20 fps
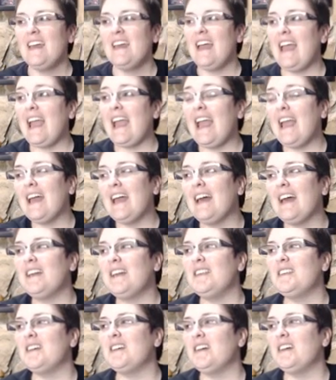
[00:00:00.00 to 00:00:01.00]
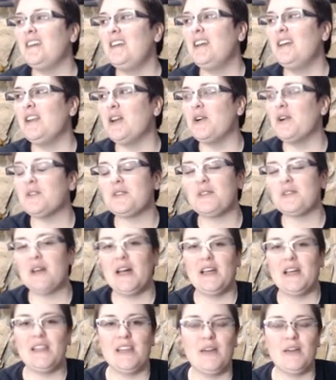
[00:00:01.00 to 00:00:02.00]
And,
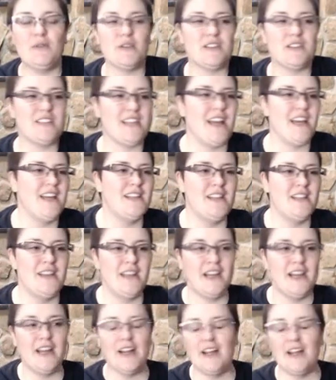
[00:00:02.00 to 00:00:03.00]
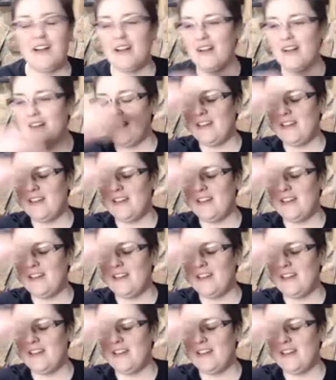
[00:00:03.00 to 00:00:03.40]
so they were standing there